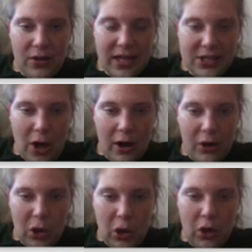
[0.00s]
this
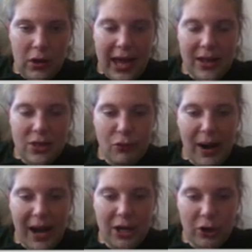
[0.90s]
article, the
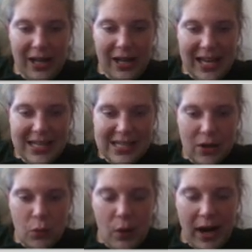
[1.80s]
writer is,
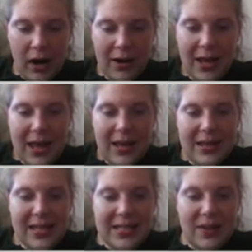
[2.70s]
and where
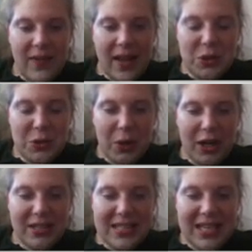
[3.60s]
these events
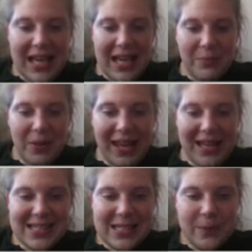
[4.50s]
were taking
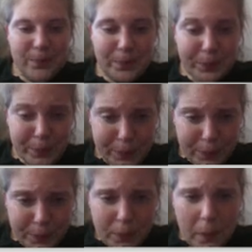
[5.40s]
place.
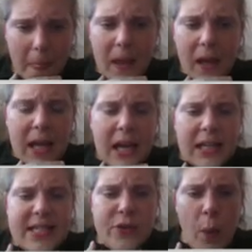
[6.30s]

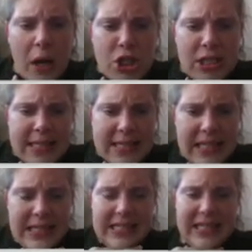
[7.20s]
It says, Washington,
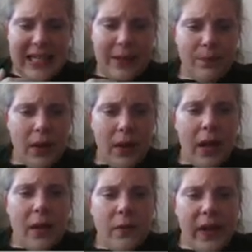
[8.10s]
D.C.,
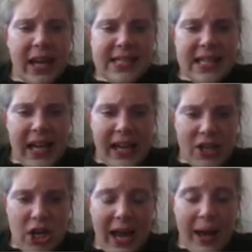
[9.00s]
Fiesta
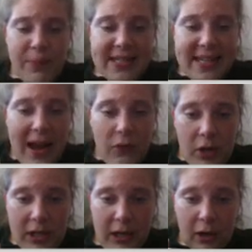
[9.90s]
Asia happens
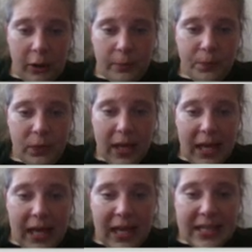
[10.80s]
every year.
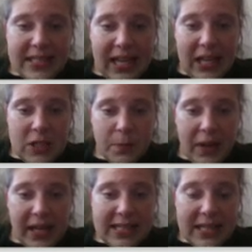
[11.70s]
It takes
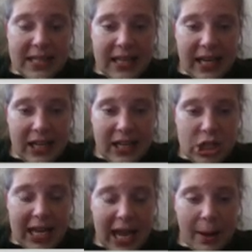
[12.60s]
place in the
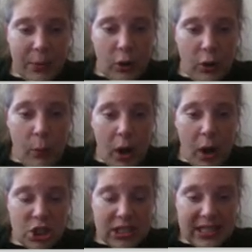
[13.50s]
nation's capital of
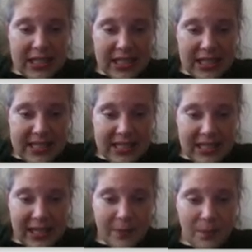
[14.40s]
Washington,
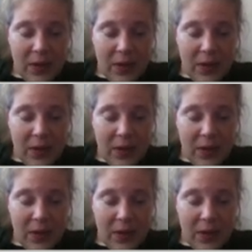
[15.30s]
D.C.